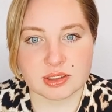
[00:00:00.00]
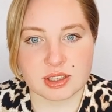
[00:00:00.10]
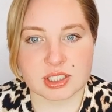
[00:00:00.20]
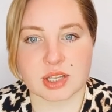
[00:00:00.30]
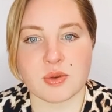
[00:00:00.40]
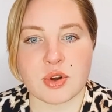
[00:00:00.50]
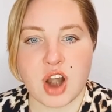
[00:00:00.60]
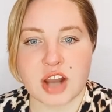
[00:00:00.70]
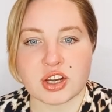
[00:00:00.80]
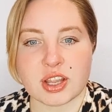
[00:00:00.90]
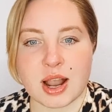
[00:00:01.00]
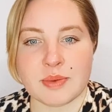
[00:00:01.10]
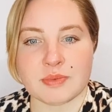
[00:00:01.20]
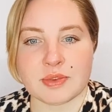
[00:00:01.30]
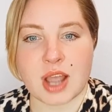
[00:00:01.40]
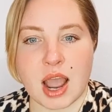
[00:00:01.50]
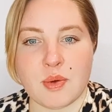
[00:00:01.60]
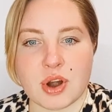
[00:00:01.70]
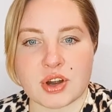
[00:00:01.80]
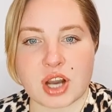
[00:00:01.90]
So
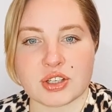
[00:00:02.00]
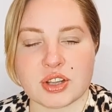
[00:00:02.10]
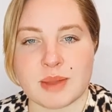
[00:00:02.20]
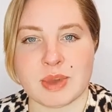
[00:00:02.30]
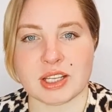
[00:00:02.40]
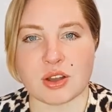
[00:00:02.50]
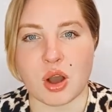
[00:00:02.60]
our rational mind